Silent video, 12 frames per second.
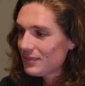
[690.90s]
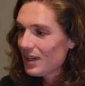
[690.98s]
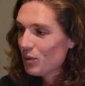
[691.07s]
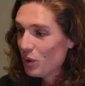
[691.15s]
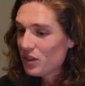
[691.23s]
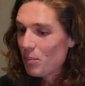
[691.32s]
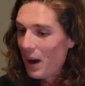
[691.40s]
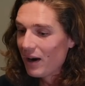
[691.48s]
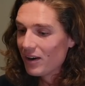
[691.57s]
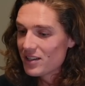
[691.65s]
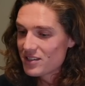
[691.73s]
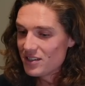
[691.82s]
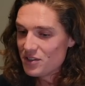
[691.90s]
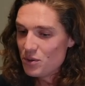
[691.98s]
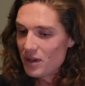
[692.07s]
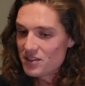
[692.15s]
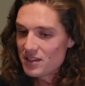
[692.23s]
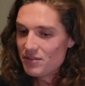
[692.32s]
with the Pirates in two
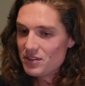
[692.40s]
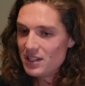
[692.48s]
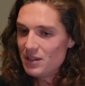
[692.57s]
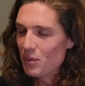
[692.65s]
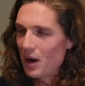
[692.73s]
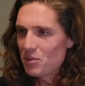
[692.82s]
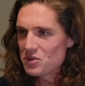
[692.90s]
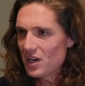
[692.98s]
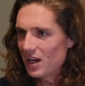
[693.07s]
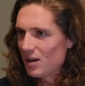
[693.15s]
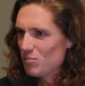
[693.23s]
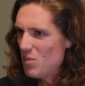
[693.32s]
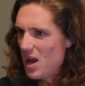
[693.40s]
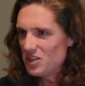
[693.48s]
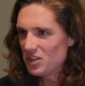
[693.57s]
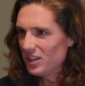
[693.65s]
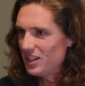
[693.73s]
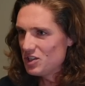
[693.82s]
thousand seventeen, when I was like
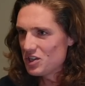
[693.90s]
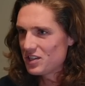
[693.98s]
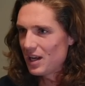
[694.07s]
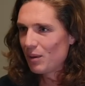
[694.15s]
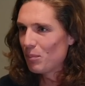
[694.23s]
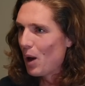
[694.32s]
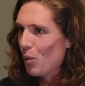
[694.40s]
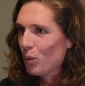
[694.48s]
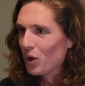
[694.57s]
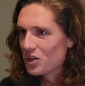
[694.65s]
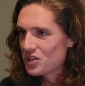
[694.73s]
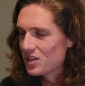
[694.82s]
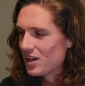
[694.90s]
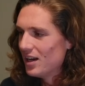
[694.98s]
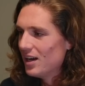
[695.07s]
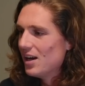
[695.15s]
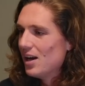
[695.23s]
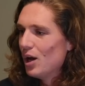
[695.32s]
mentally just at my worst,
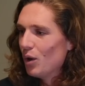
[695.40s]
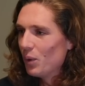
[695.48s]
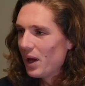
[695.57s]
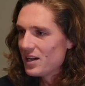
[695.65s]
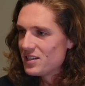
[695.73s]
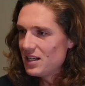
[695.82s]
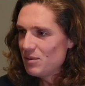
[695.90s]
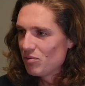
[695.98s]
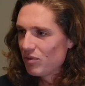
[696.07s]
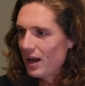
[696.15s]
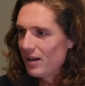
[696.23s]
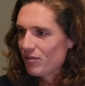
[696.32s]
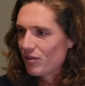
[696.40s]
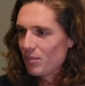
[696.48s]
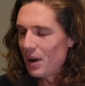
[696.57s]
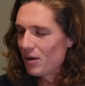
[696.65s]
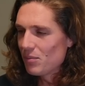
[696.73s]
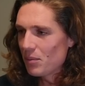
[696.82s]
we had a team flight
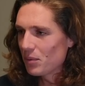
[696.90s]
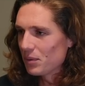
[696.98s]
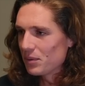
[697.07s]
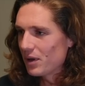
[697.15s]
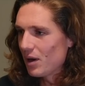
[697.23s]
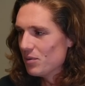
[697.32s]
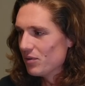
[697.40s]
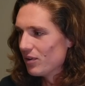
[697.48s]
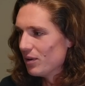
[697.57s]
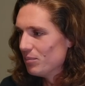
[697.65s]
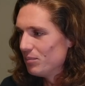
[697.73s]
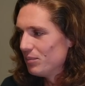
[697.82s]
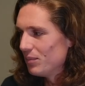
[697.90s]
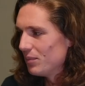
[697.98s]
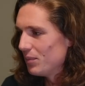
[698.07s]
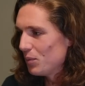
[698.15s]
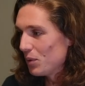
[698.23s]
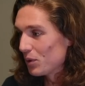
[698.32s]
from, I don't remember where we were coming from,
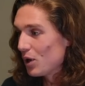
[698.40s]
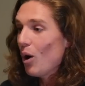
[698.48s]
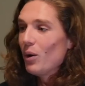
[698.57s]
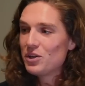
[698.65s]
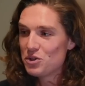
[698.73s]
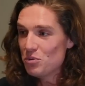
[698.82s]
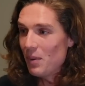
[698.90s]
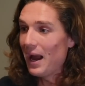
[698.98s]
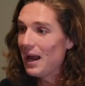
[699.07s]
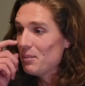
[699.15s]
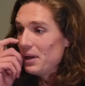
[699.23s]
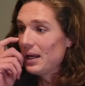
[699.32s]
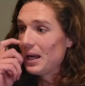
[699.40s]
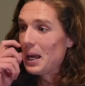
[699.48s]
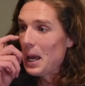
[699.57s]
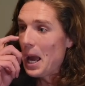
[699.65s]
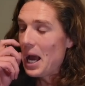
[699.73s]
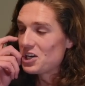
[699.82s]
but we were going to Miami,
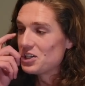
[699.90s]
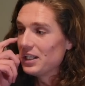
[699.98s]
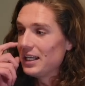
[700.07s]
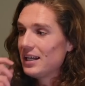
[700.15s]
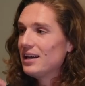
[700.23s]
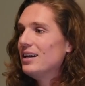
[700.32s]
actually.